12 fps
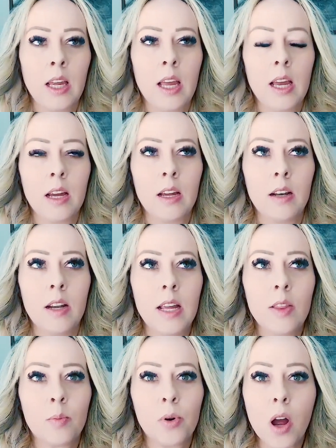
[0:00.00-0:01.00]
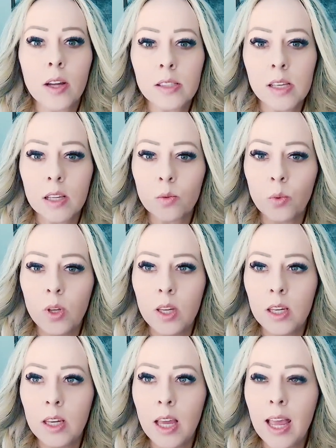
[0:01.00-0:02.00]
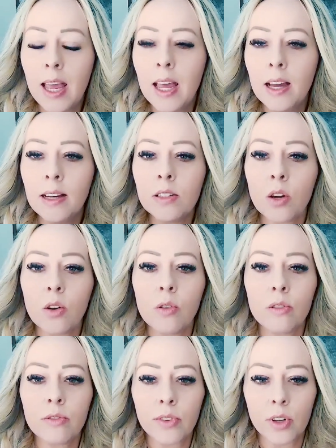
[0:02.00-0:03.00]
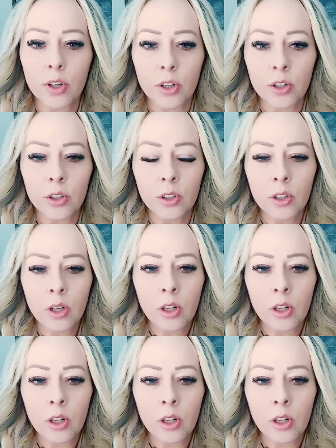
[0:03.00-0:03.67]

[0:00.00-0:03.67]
And in the process, we hand over